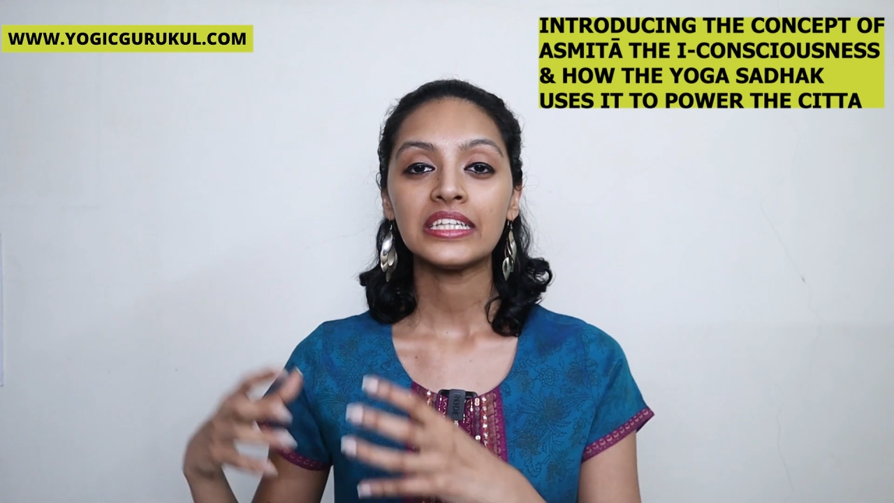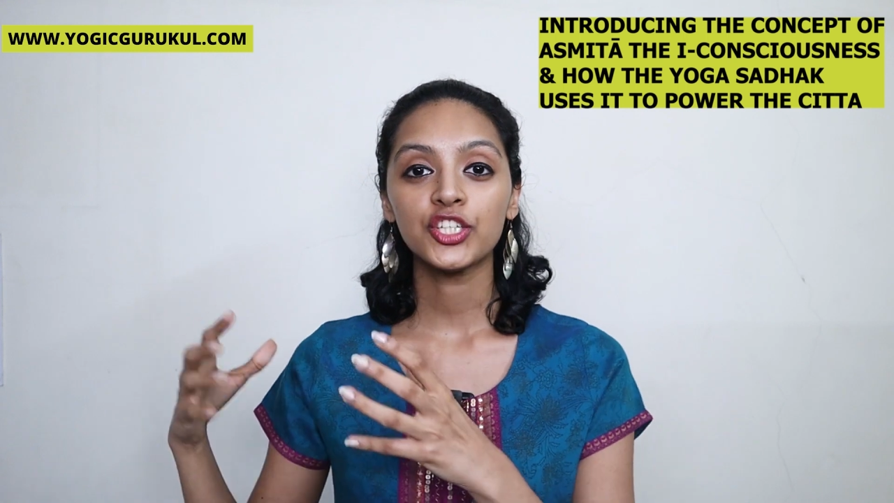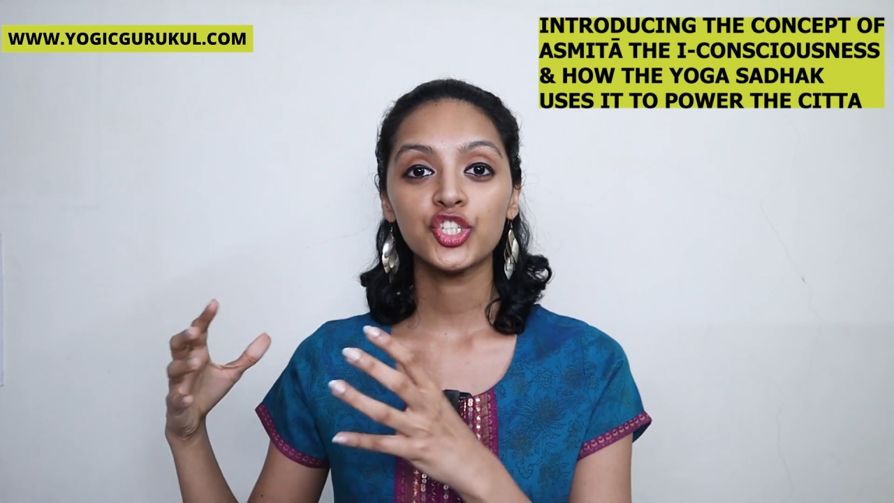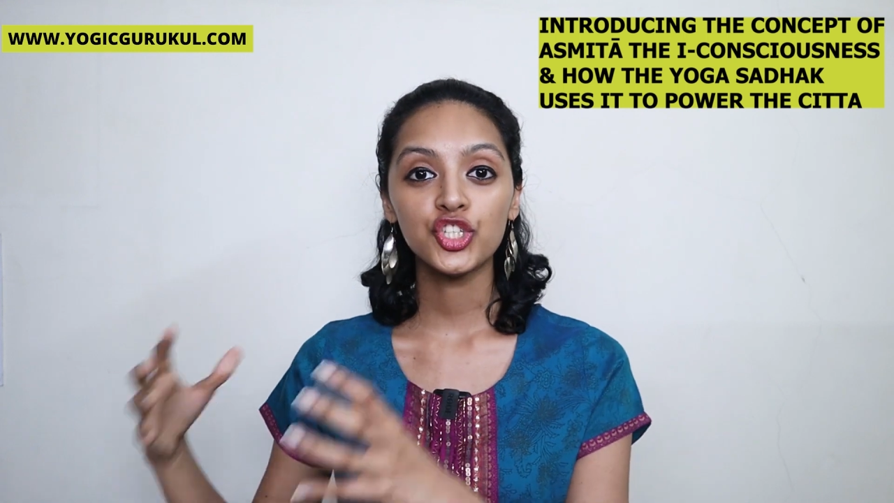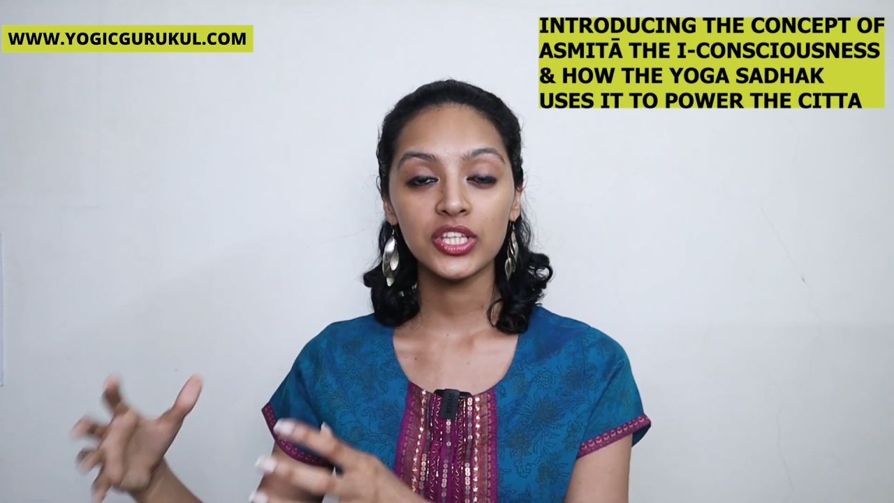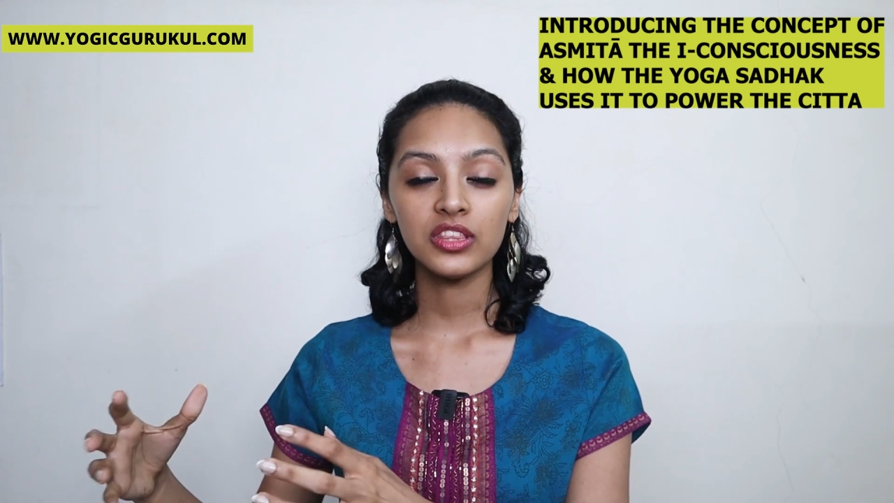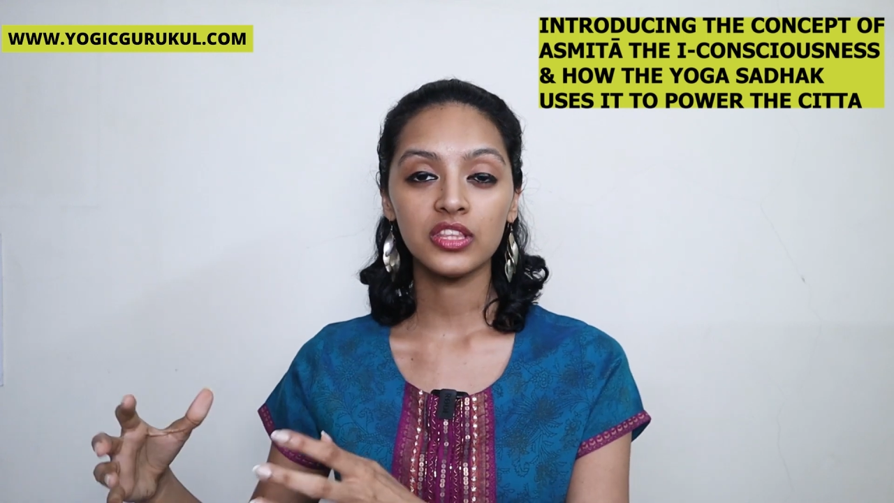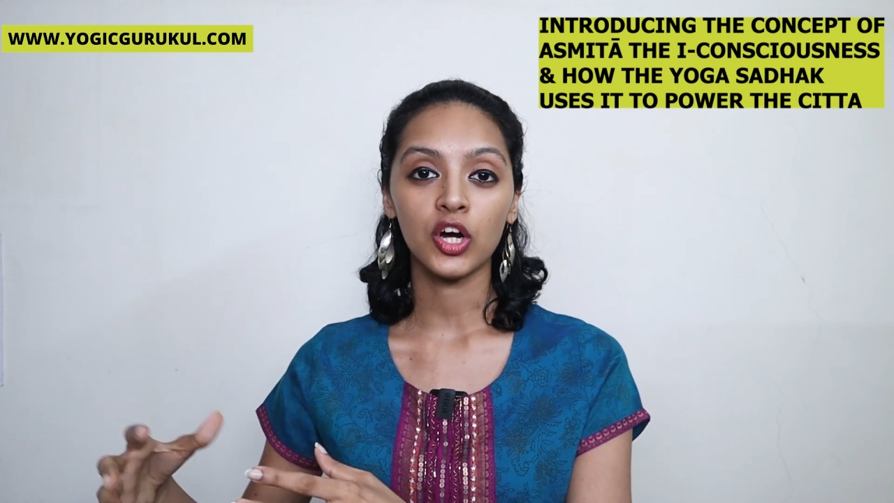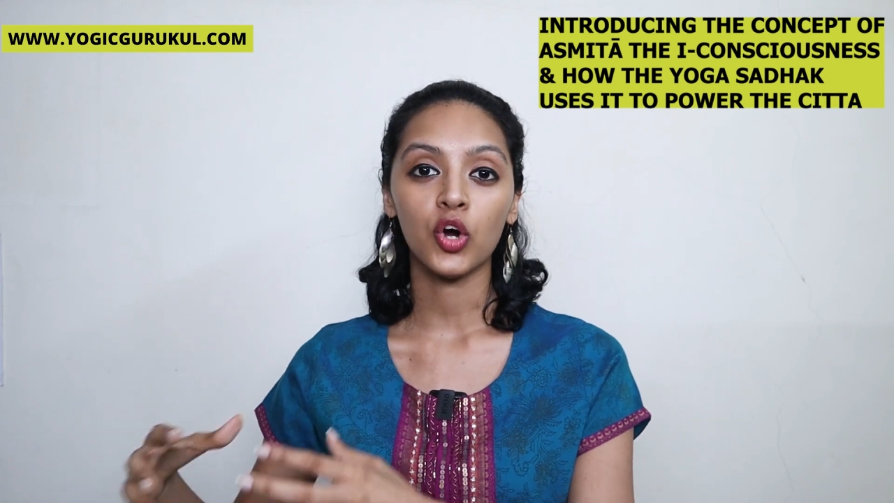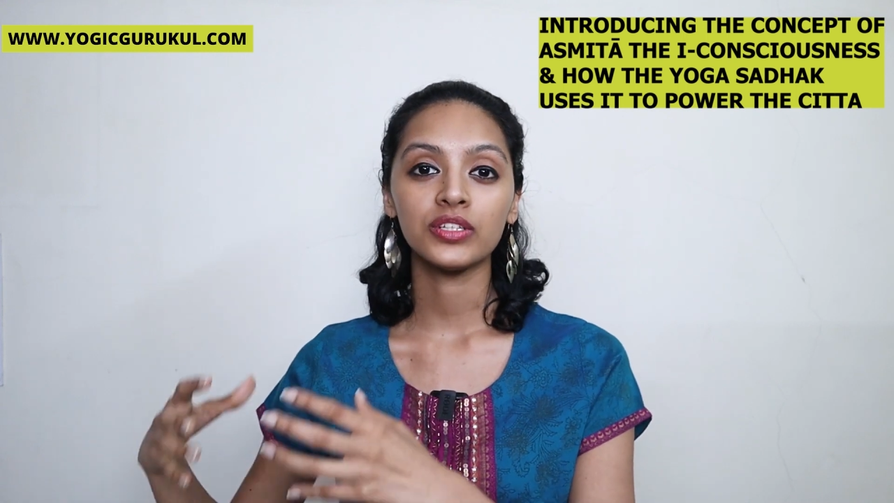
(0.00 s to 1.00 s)
the
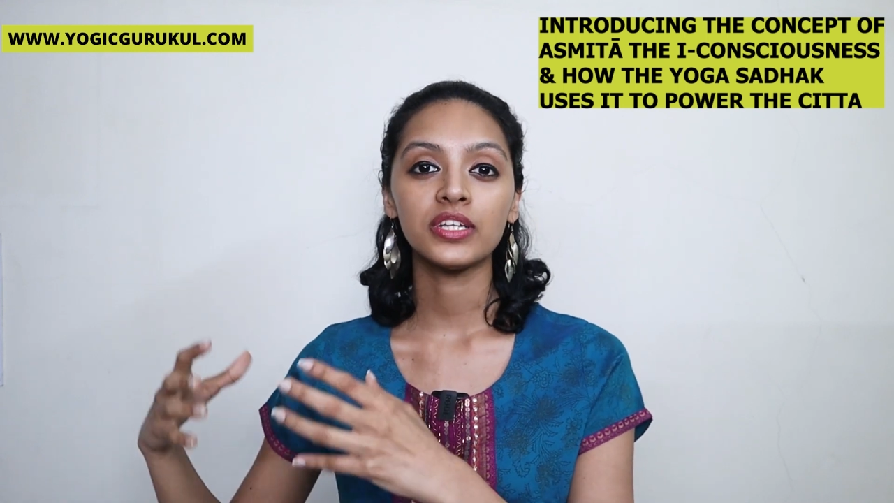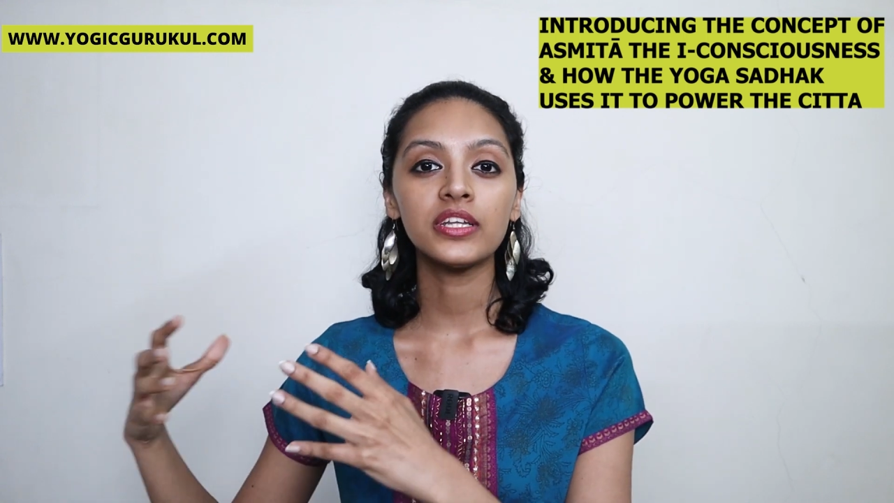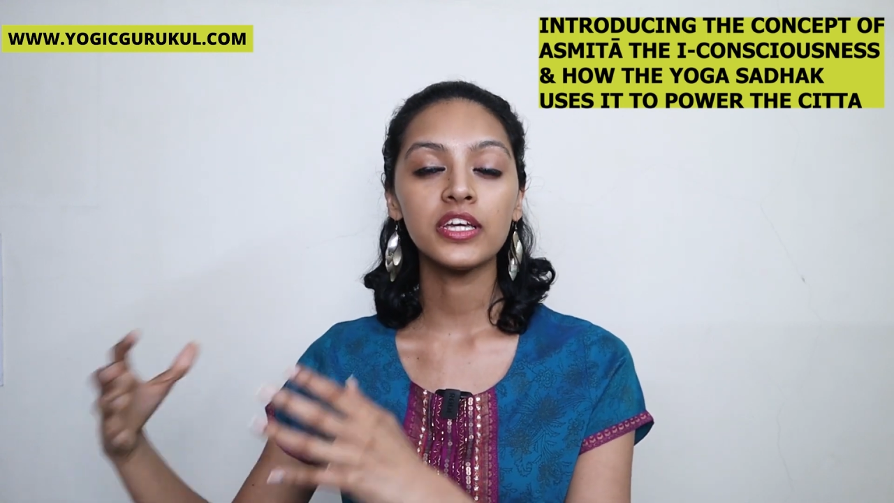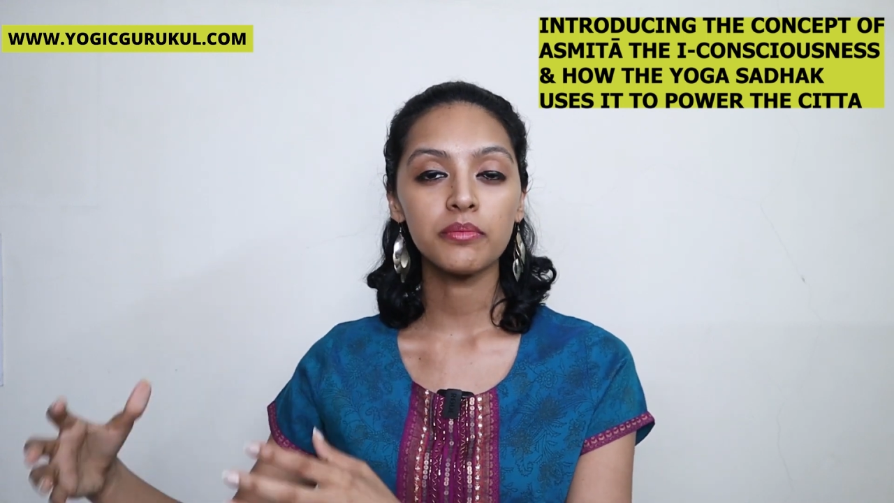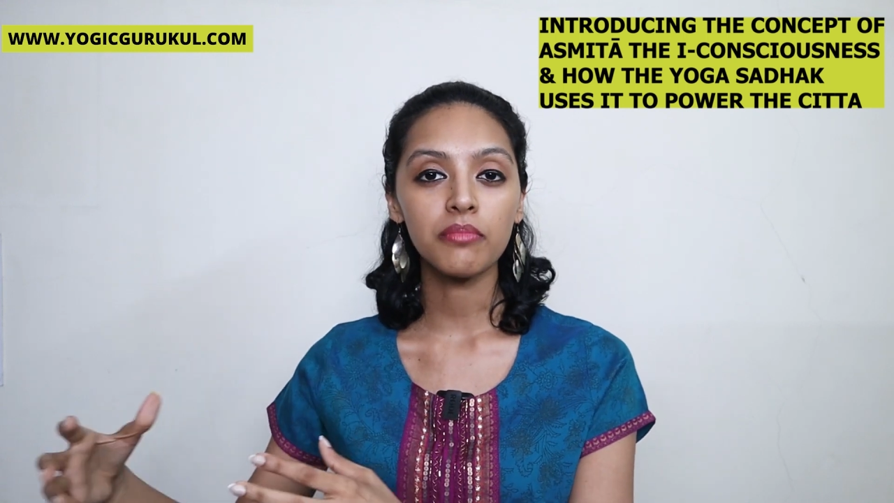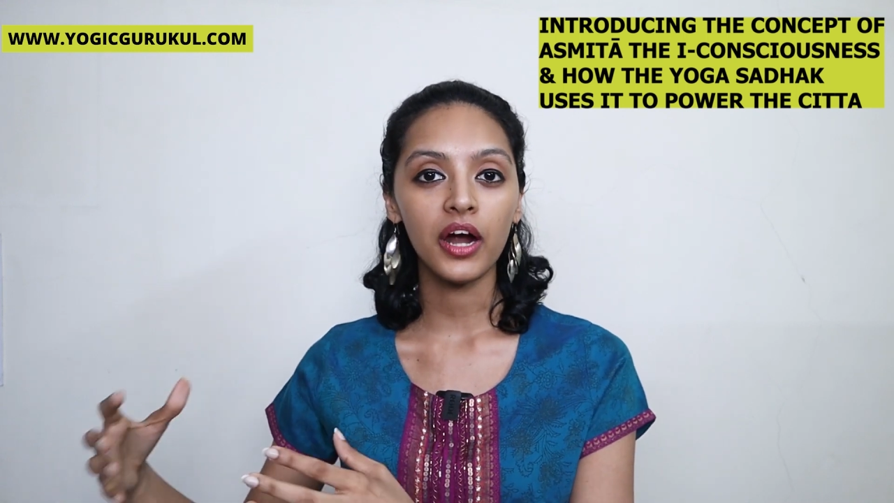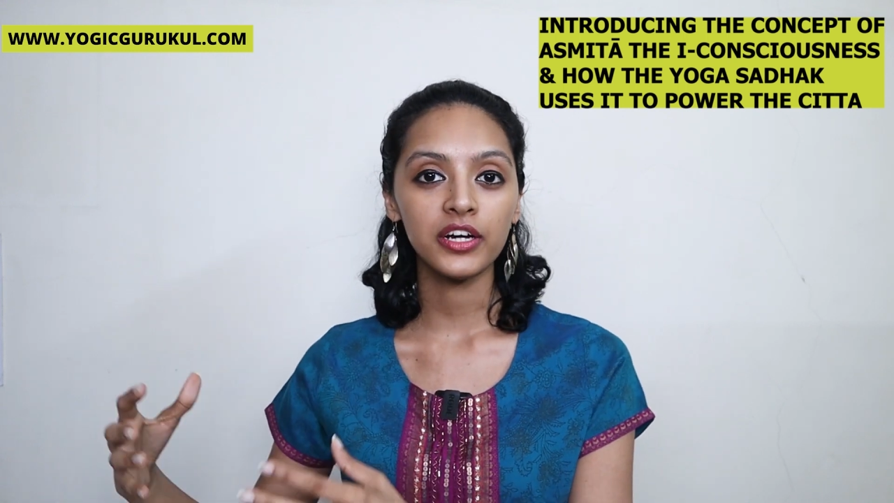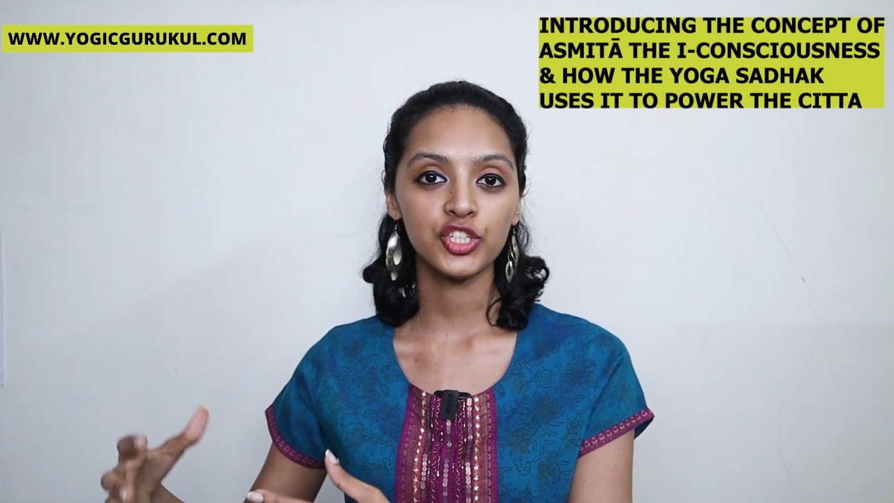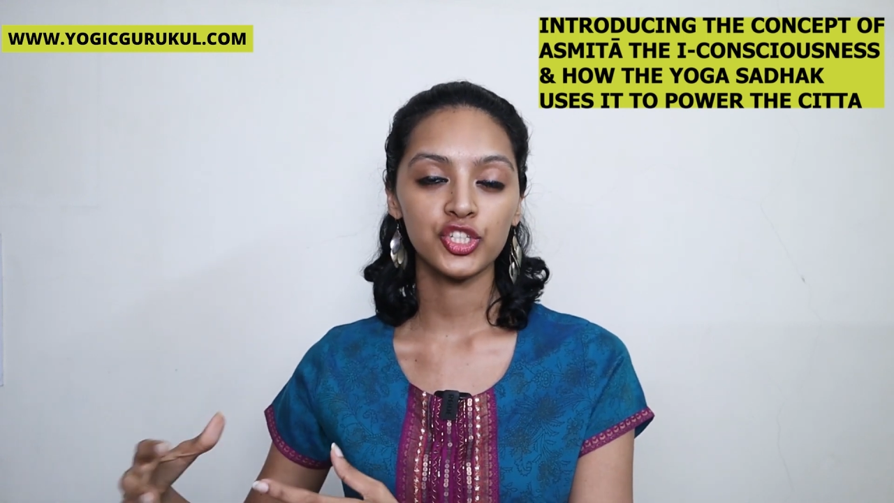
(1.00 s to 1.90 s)
Chitta or the Nirmana